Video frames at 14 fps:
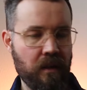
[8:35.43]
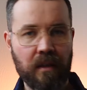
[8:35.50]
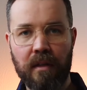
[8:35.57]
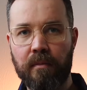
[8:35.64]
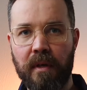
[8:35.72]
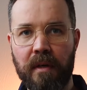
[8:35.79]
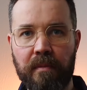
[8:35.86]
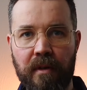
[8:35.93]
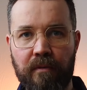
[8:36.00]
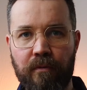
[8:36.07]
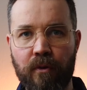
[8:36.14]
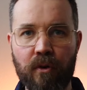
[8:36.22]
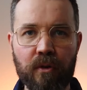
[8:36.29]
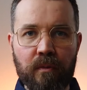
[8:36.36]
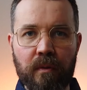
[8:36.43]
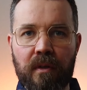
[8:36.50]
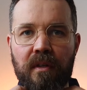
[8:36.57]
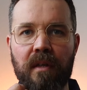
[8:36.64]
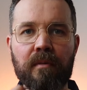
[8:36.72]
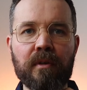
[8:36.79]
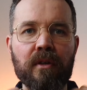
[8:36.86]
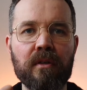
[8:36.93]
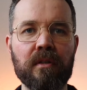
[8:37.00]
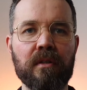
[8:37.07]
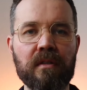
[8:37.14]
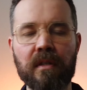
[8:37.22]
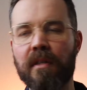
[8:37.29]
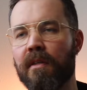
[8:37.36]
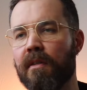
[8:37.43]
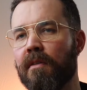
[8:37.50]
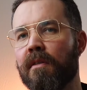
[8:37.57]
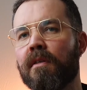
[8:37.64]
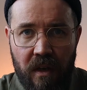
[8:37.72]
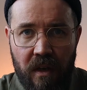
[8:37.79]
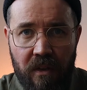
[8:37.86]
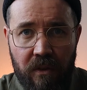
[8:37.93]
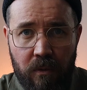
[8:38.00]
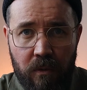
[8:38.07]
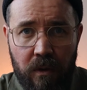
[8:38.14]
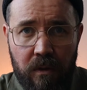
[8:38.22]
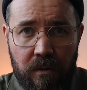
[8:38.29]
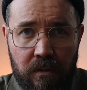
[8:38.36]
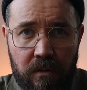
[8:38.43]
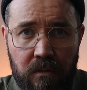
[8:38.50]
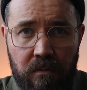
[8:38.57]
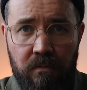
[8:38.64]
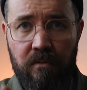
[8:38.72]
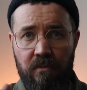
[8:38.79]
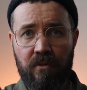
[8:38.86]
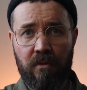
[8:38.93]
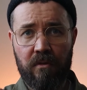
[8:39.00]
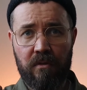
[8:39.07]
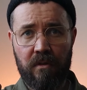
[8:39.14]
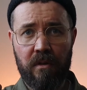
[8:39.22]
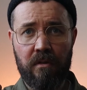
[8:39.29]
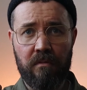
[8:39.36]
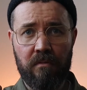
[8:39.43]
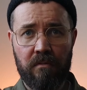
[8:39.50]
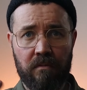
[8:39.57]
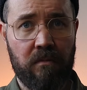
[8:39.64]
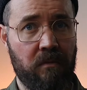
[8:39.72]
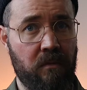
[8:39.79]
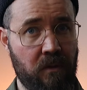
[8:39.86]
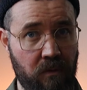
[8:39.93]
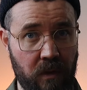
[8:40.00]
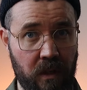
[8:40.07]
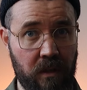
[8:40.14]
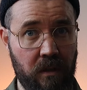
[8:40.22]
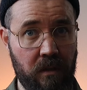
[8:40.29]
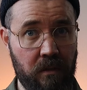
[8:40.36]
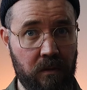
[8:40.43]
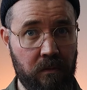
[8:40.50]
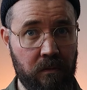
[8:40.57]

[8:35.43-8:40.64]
There might be a 4th one coming on in a second. And there was. Do you want to see? It's right here.